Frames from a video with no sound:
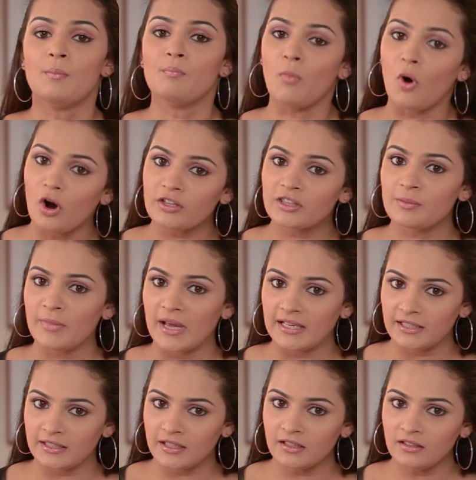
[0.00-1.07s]
More the
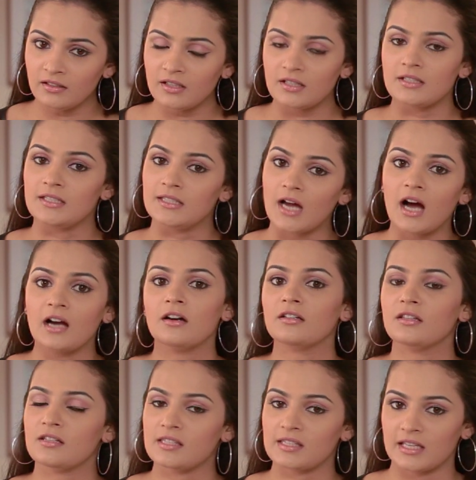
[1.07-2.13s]
melanin, darker
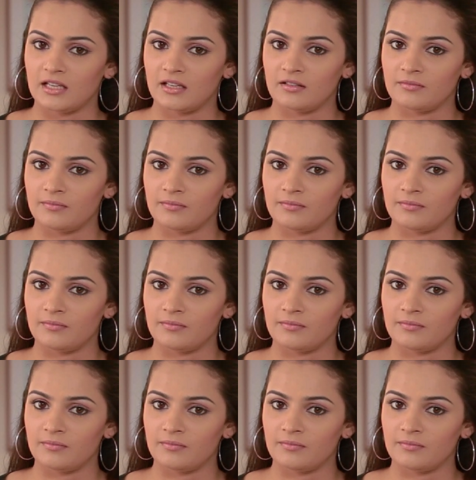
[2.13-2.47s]
the skin.